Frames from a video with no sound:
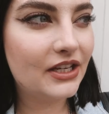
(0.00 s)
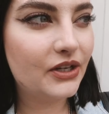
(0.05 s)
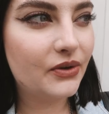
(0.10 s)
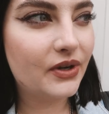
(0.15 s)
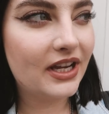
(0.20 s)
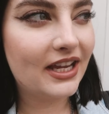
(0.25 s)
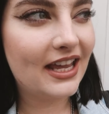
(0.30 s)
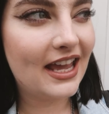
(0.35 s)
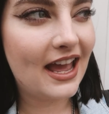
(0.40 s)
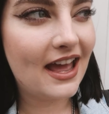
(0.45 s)
and
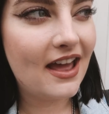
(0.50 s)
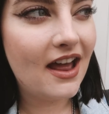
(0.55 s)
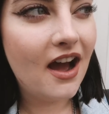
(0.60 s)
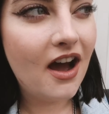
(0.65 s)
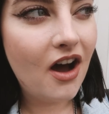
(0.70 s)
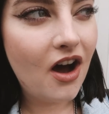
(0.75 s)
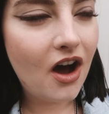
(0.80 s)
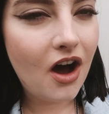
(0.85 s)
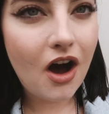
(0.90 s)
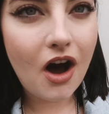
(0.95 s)
you can
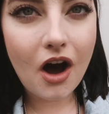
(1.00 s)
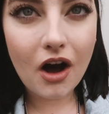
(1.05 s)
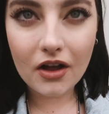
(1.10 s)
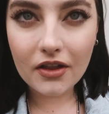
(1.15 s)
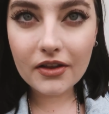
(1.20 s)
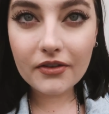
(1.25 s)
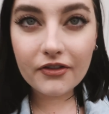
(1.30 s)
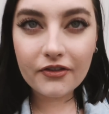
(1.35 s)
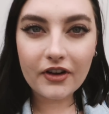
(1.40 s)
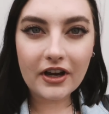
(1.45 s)
get
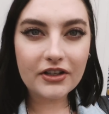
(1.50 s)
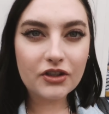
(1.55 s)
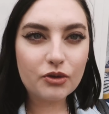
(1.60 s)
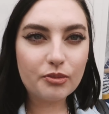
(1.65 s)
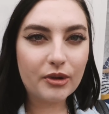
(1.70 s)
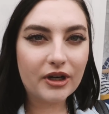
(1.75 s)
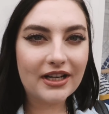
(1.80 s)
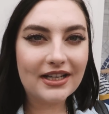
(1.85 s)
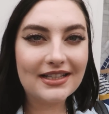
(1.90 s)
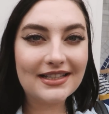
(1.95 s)
all the French
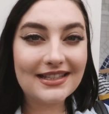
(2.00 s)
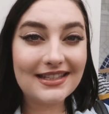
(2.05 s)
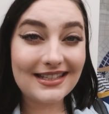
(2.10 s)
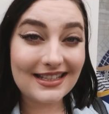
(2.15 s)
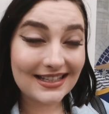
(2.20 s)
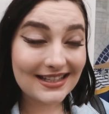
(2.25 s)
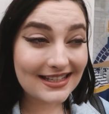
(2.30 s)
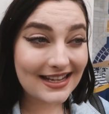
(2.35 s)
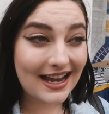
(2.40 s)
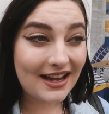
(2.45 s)
brands
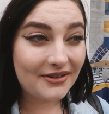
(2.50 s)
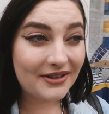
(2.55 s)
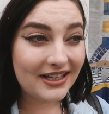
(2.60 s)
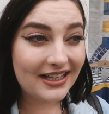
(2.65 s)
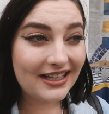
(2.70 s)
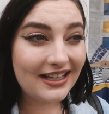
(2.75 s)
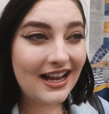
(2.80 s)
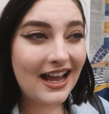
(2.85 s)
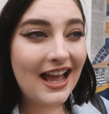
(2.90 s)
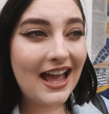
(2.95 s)

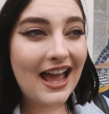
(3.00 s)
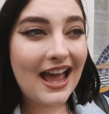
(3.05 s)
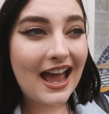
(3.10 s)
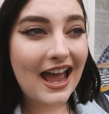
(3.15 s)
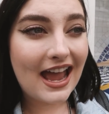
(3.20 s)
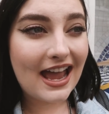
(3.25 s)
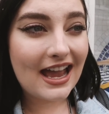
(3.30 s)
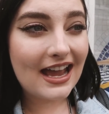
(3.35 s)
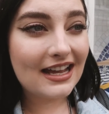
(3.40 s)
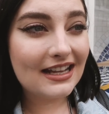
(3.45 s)
discounted,
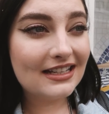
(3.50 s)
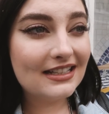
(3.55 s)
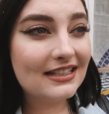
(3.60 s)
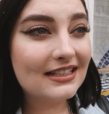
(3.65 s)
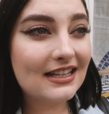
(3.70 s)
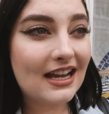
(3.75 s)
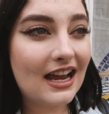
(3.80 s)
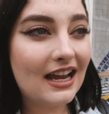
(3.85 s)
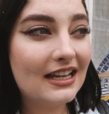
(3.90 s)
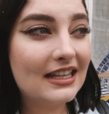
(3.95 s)
and
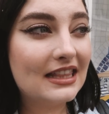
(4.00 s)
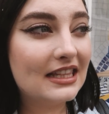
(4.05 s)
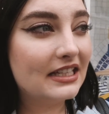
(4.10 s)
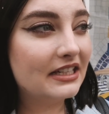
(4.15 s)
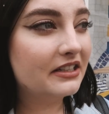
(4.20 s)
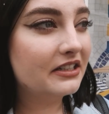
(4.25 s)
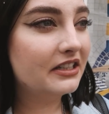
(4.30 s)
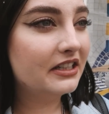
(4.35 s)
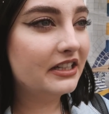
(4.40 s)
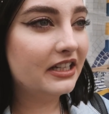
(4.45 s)
I
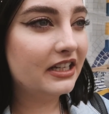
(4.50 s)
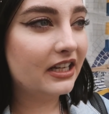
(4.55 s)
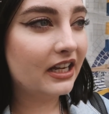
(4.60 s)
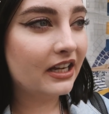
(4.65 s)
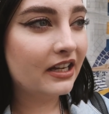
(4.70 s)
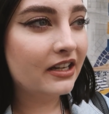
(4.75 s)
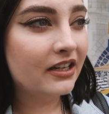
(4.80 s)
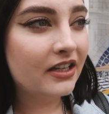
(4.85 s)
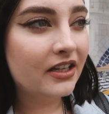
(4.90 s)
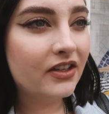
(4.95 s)
literally
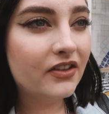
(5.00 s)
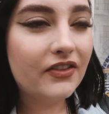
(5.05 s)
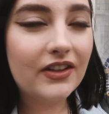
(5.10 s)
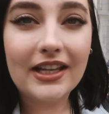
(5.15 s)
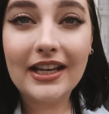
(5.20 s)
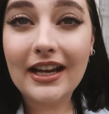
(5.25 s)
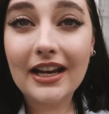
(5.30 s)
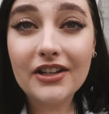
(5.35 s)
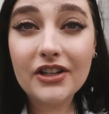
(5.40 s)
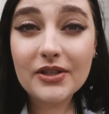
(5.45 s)

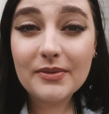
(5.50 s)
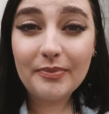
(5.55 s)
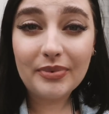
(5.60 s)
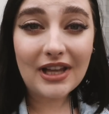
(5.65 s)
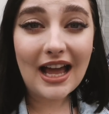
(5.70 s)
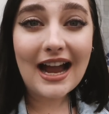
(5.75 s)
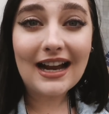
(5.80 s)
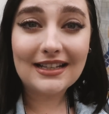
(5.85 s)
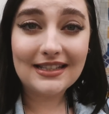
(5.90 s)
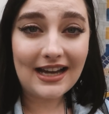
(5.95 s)
feel like I just
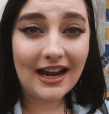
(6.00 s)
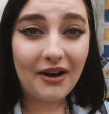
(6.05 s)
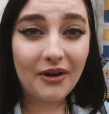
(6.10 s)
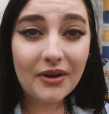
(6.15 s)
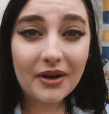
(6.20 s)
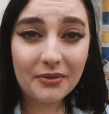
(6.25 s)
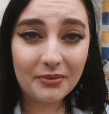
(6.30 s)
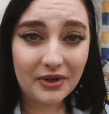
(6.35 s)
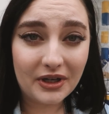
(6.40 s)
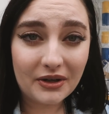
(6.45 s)
blacked
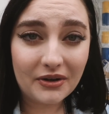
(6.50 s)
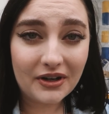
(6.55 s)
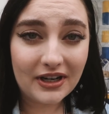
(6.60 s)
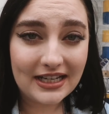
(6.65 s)
out and went